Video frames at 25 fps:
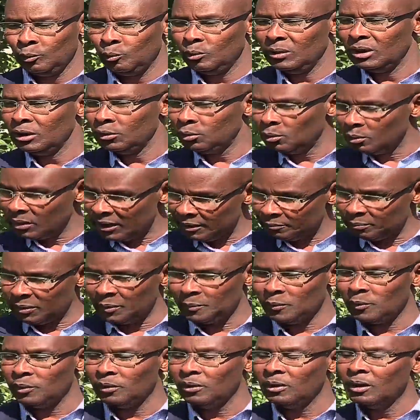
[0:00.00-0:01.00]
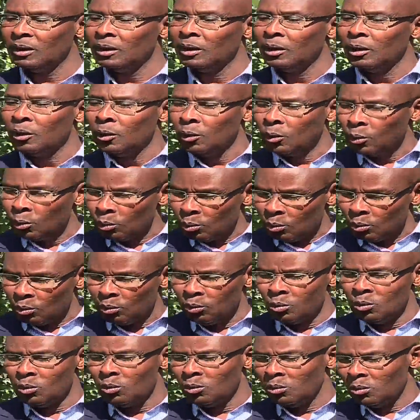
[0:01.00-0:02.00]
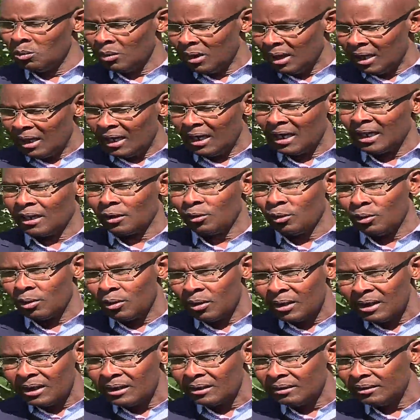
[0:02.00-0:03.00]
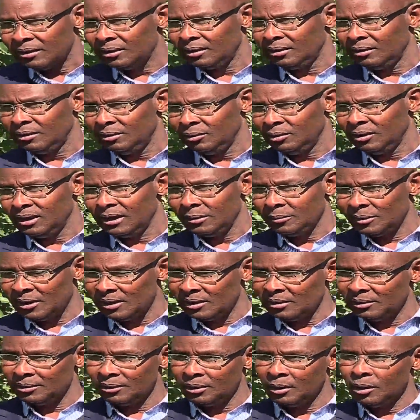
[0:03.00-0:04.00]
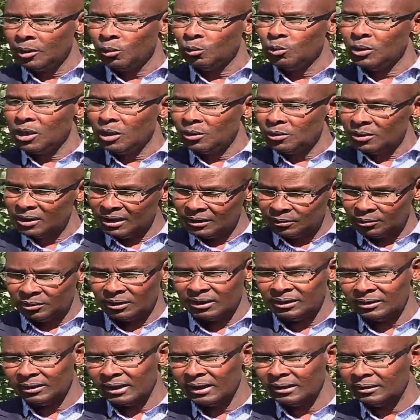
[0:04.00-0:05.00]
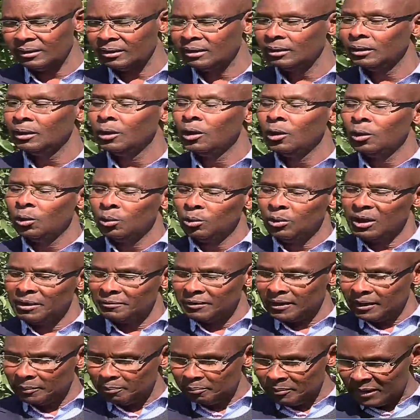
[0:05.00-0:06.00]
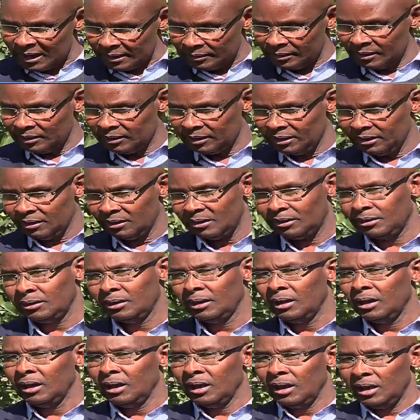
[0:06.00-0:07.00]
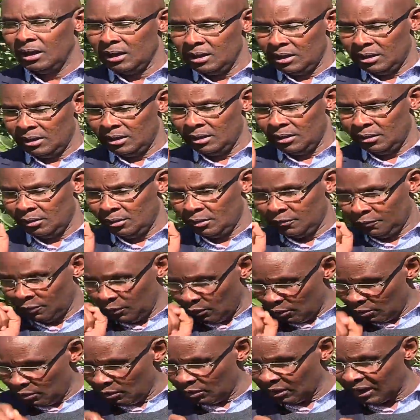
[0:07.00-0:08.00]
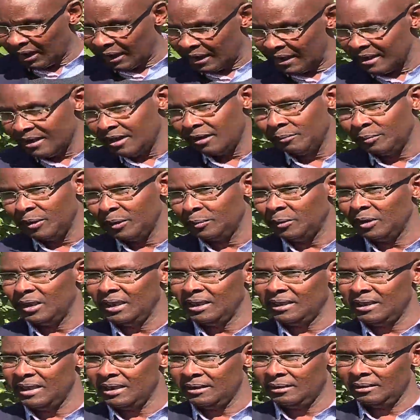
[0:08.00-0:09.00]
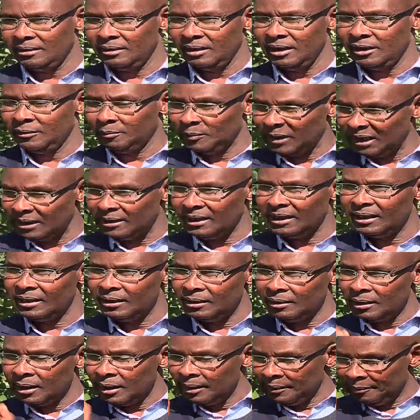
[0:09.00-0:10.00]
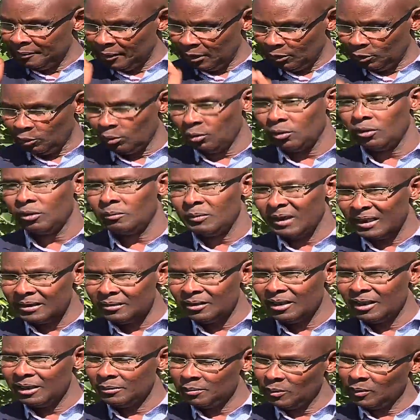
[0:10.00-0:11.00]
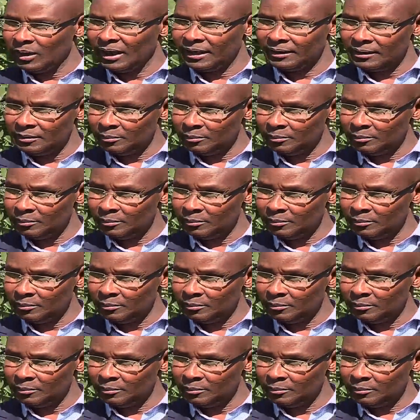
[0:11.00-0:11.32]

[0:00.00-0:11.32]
We need to have people who are honest to themselves, who are honest to this country, who have the best interest uh, of all Kenyan people at heart, especially the so-called marginalized people like